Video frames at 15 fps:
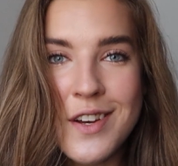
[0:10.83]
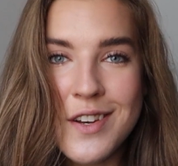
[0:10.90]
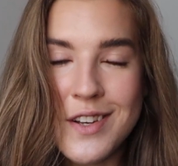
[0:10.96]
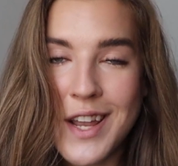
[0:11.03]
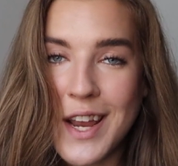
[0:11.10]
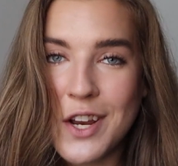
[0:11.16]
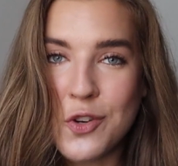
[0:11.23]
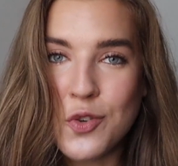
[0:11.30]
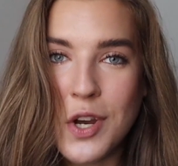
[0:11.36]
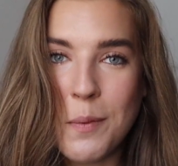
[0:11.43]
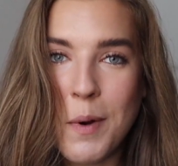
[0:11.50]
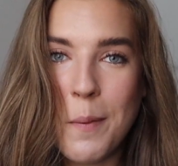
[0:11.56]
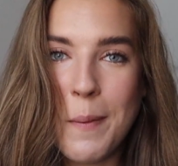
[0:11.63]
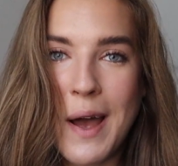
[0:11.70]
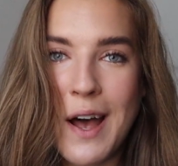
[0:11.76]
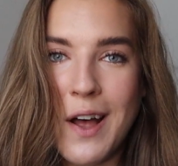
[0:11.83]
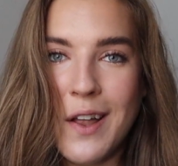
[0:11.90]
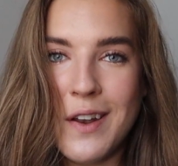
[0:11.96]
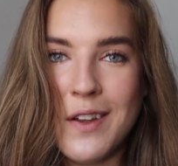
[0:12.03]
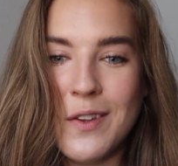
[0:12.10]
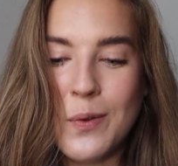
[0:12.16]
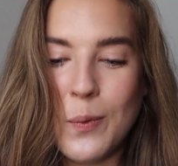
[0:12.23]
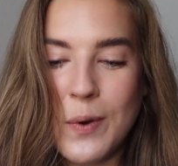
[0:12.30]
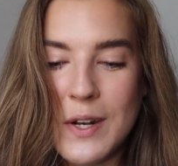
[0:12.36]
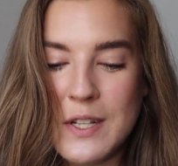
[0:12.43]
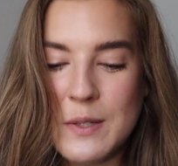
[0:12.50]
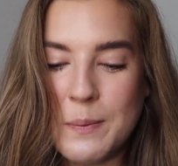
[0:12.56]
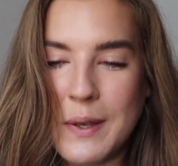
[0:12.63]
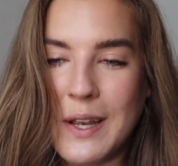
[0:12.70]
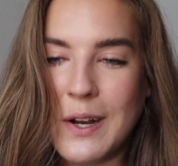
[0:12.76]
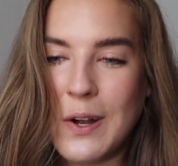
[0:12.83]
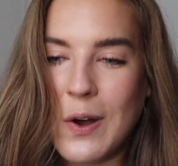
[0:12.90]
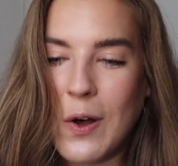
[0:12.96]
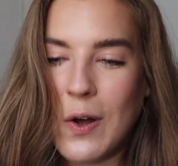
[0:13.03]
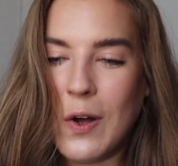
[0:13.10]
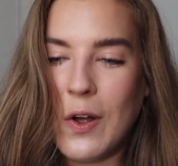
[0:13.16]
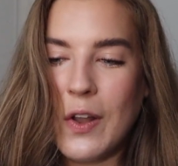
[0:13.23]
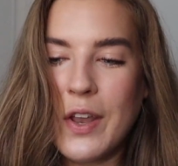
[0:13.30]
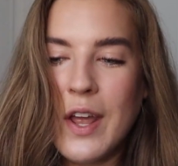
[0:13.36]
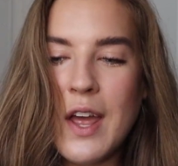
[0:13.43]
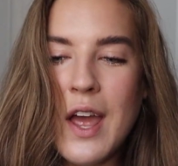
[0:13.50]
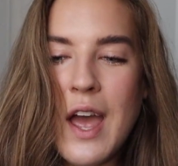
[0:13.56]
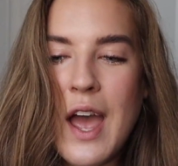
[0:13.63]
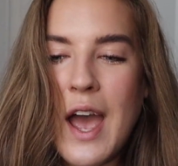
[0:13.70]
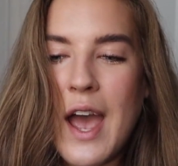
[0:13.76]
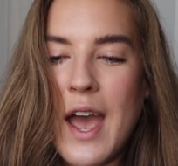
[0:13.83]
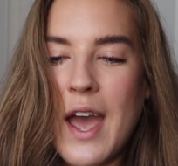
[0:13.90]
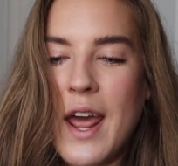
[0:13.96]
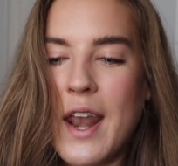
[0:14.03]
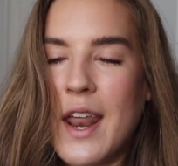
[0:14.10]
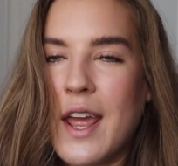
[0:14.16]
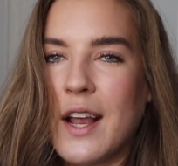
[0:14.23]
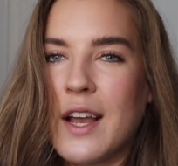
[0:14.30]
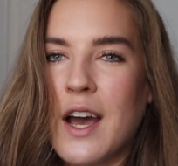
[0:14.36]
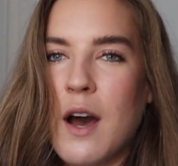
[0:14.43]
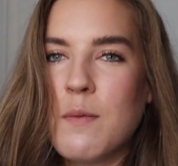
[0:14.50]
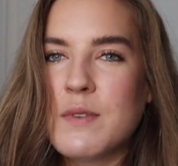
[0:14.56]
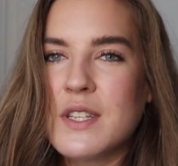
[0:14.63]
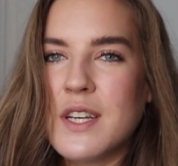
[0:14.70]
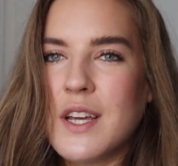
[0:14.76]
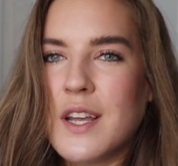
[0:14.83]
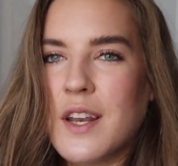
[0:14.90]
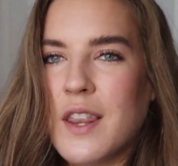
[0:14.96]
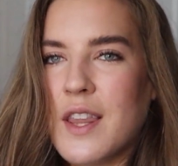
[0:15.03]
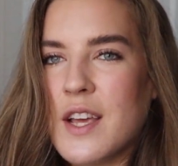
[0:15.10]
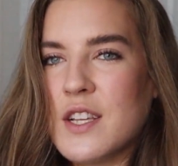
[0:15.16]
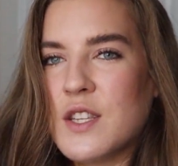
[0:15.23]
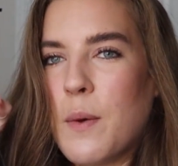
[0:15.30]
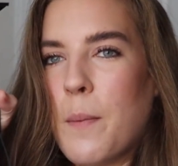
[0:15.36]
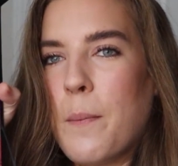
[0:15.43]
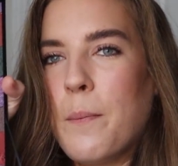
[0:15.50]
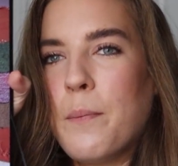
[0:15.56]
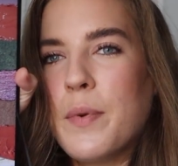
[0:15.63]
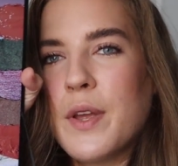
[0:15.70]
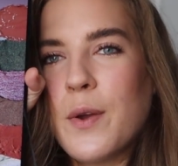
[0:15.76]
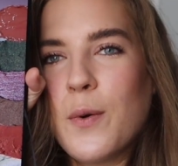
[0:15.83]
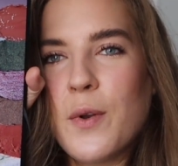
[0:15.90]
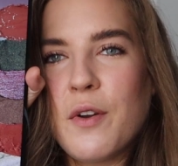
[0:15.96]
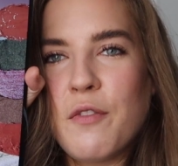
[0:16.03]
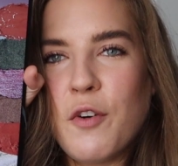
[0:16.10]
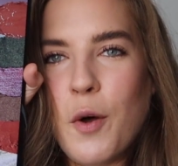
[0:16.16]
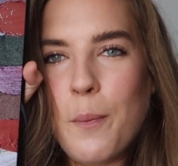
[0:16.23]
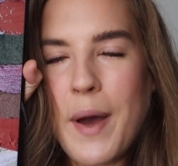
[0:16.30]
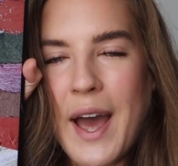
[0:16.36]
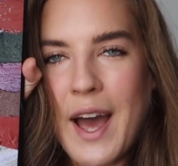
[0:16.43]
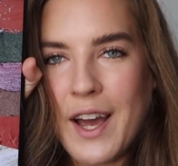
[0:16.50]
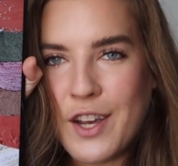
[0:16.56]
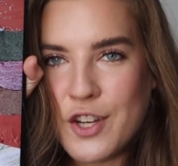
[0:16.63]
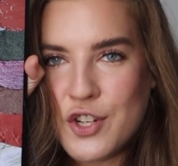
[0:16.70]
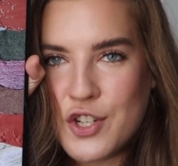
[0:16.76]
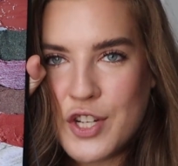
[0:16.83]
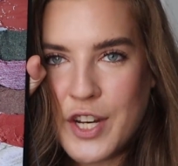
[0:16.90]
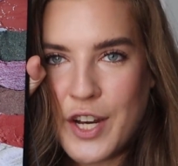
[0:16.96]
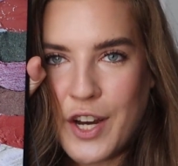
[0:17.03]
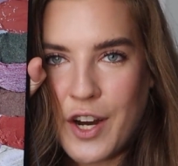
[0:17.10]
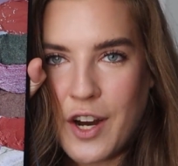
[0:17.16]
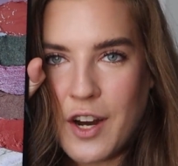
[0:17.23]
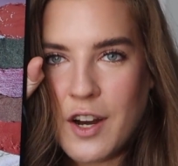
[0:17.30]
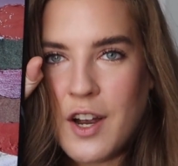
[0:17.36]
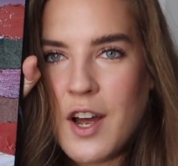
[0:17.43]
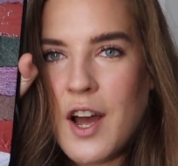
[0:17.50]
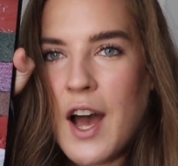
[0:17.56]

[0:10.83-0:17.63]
Daydreamer palette is what it's being called, and it comes in this beautiful package here